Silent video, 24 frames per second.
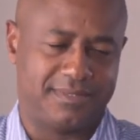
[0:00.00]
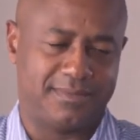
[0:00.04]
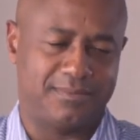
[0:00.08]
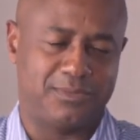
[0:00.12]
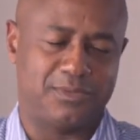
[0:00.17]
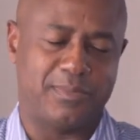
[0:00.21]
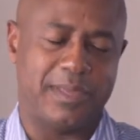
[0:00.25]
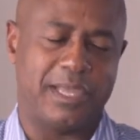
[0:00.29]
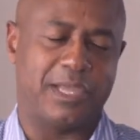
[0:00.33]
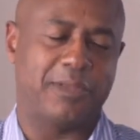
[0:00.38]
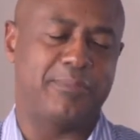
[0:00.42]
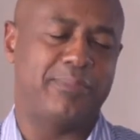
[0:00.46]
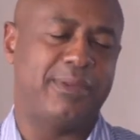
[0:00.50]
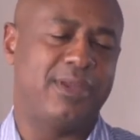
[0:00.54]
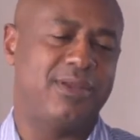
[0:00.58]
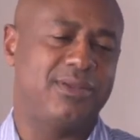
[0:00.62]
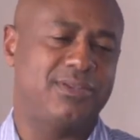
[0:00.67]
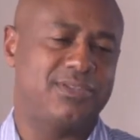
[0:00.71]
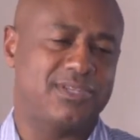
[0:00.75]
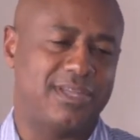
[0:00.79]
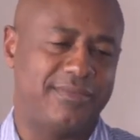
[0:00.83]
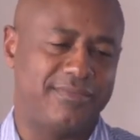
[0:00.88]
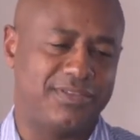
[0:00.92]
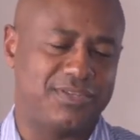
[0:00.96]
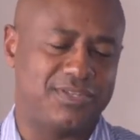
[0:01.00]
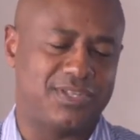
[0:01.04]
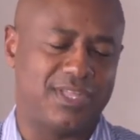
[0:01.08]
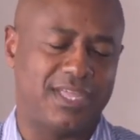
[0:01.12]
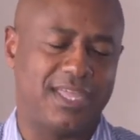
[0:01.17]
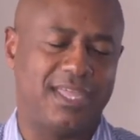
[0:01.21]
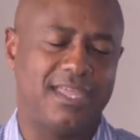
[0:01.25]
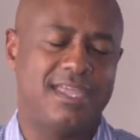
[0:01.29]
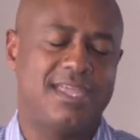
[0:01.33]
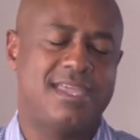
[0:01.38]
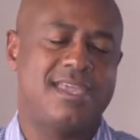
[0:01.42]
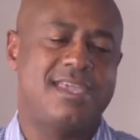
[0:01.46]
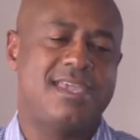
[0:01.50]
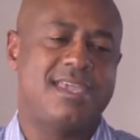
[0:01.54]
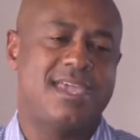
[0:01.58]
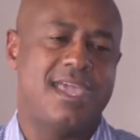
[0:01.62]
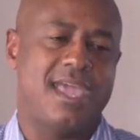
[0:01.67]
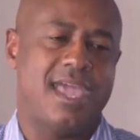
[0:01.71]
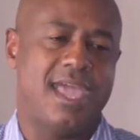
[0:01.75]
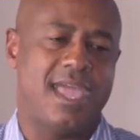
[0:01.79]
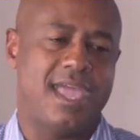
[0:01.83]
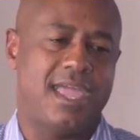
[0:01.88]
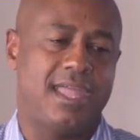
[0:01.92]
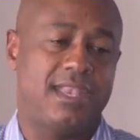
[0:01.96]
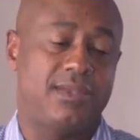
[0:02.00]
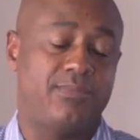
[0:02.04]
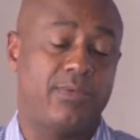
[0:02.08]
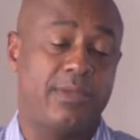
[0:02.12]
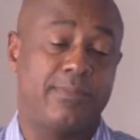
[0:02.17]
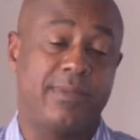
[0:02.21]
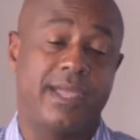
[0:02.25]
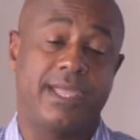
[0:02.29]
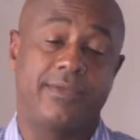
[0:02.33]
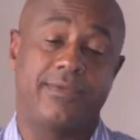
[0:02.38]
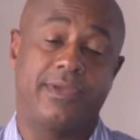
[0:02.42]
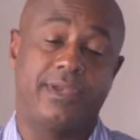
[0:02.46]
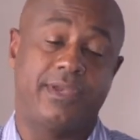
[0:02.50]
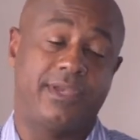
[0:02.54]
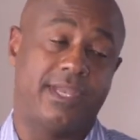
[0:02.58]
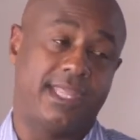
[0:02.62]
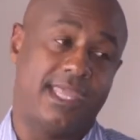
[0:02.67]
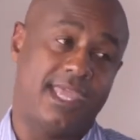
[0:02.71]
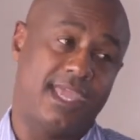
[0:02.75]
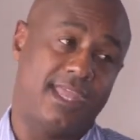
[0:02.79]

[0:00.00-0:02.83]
some Jamaican parents, obviously, and we migrated